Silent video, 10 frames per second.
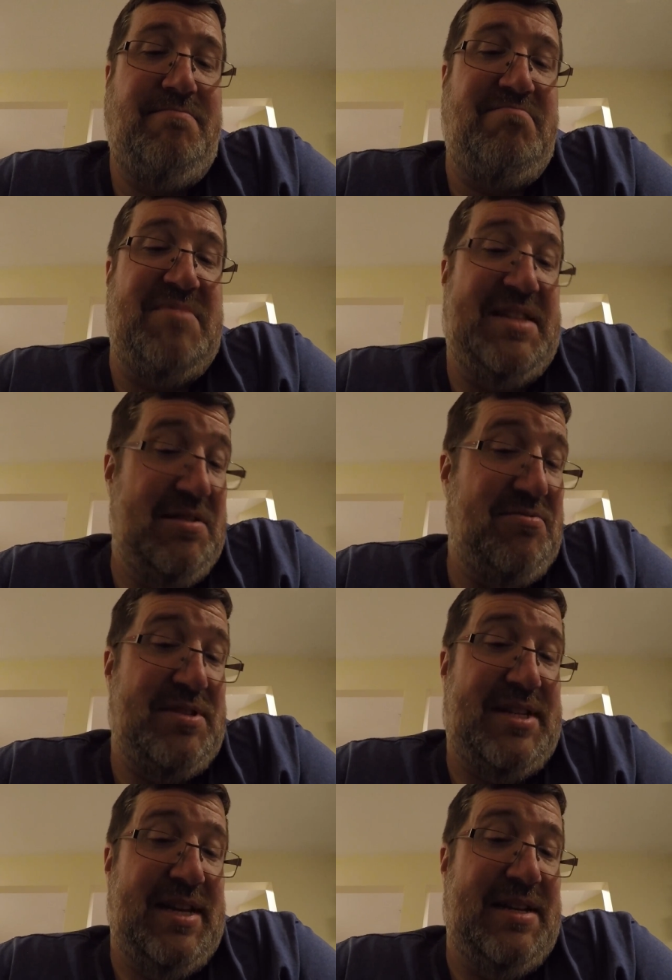It's
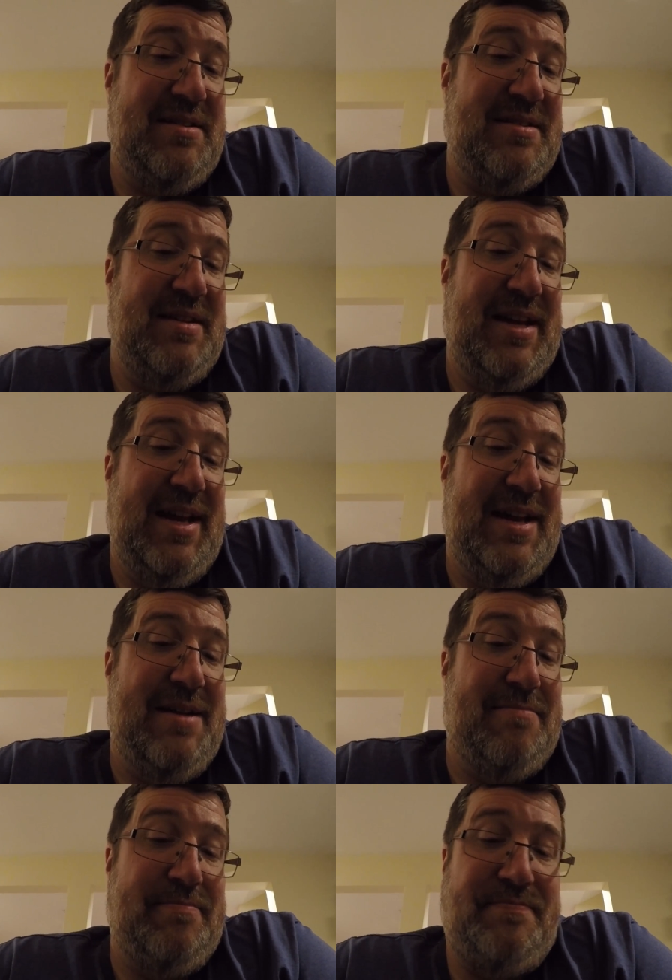interesting.
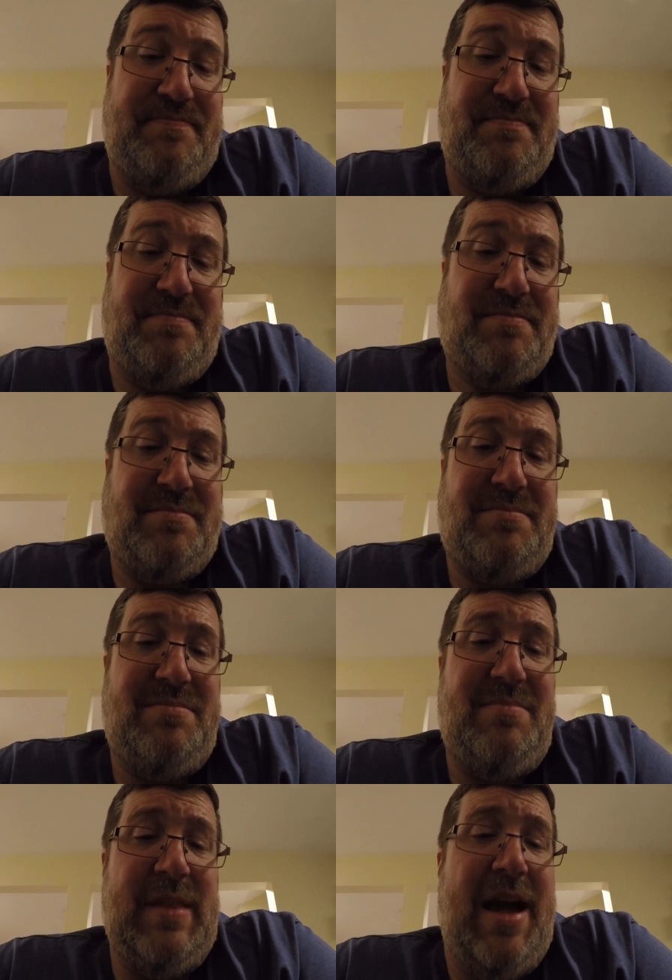Um,
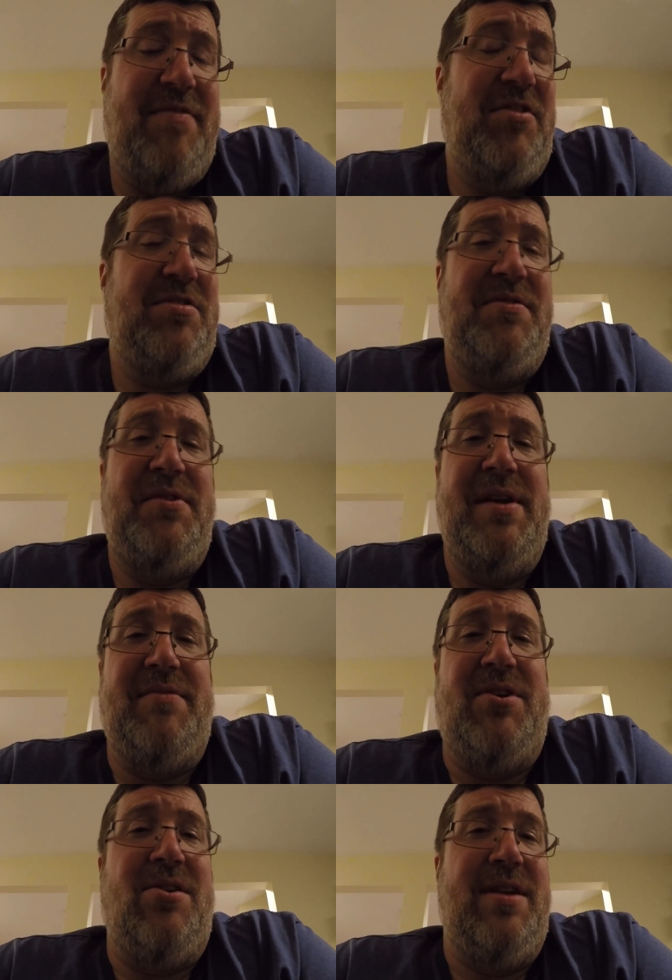obviously, if you
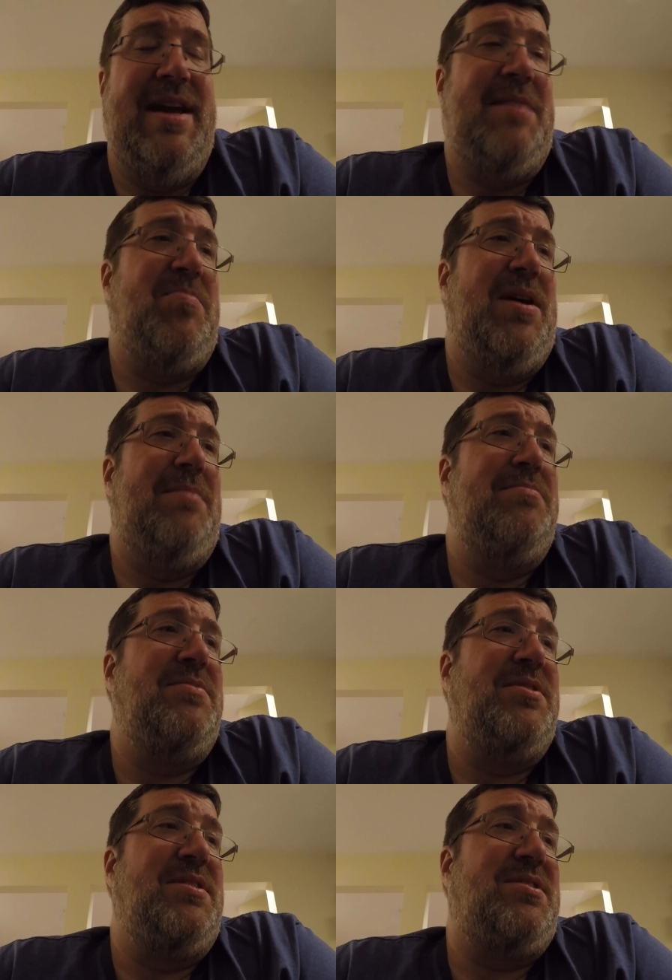have cardiac
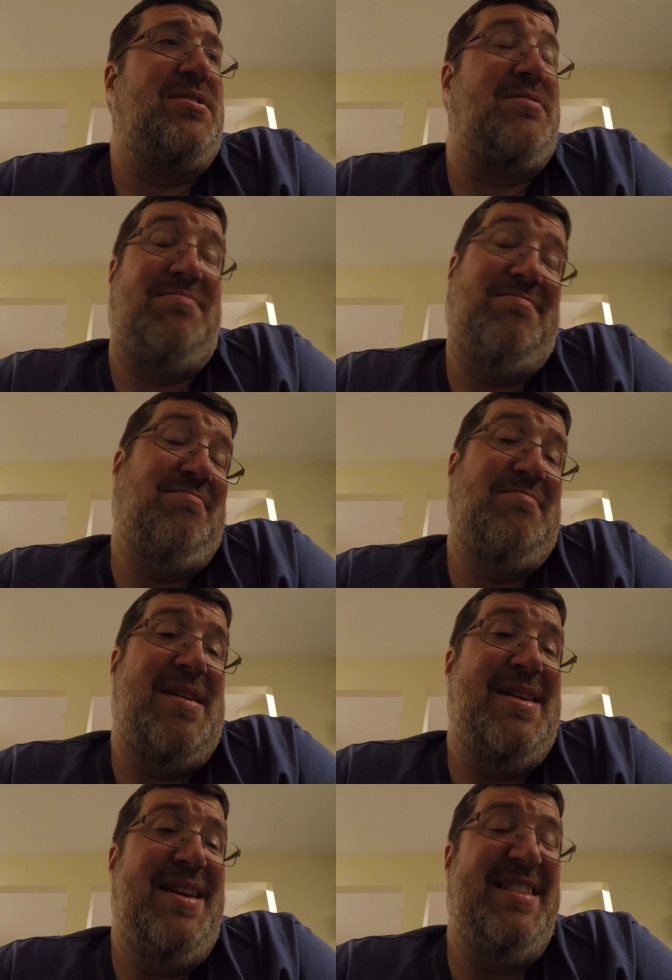problems, it's
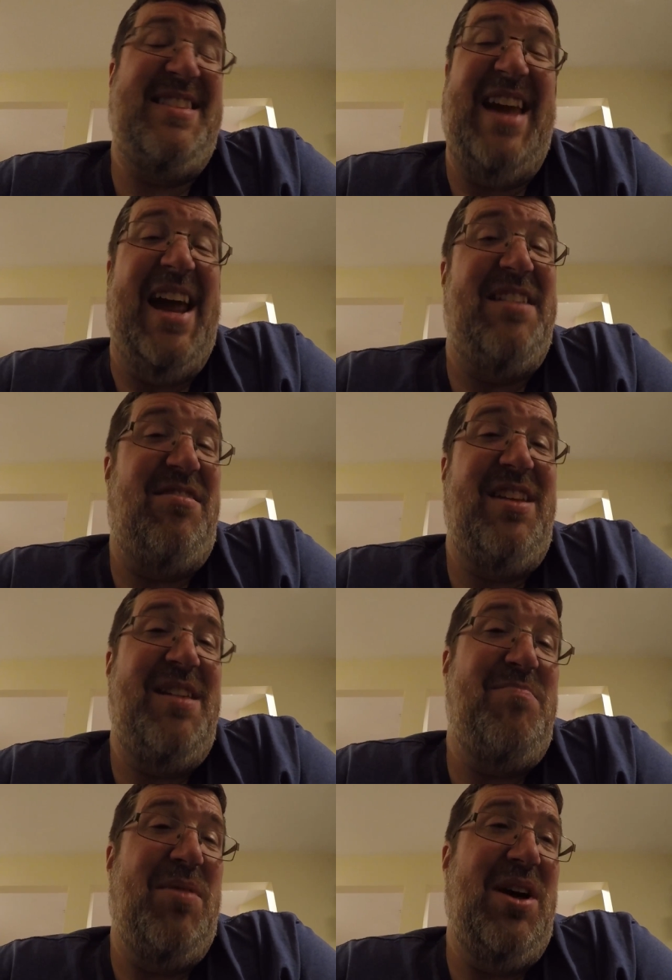it's
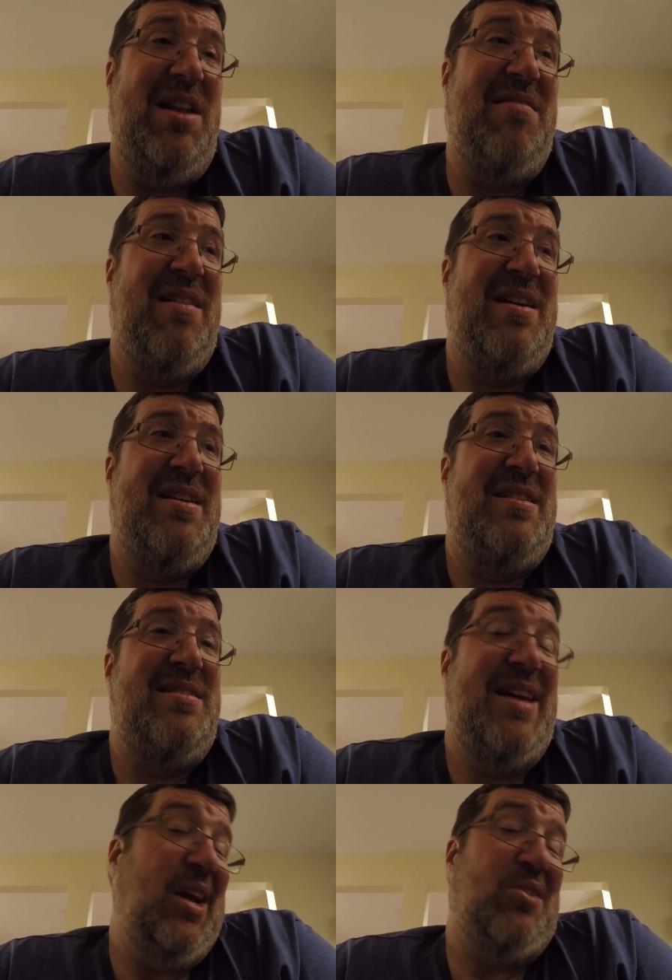gadgety, but
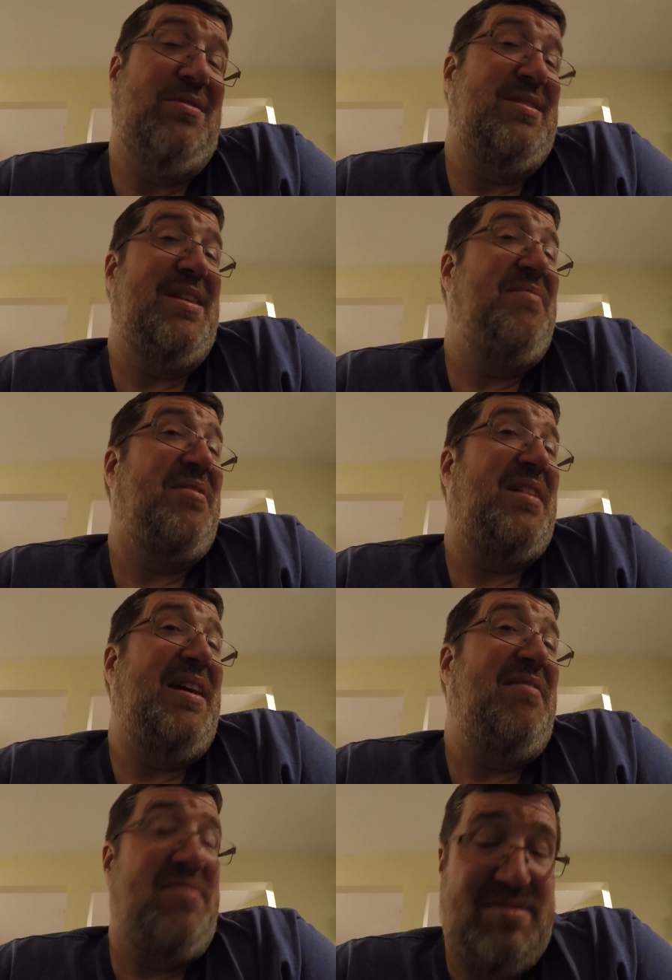it could save your
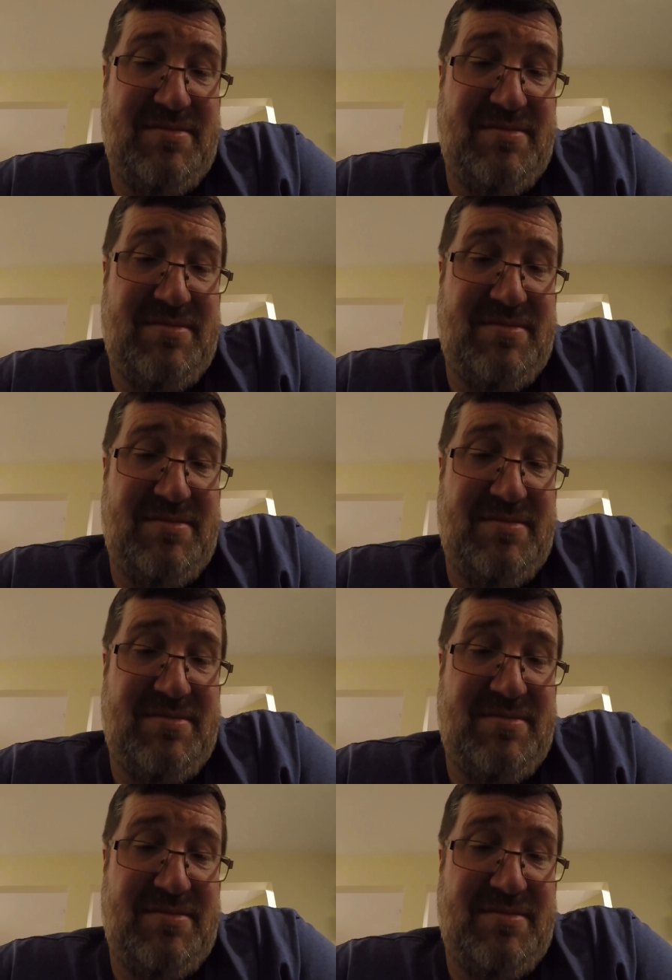life.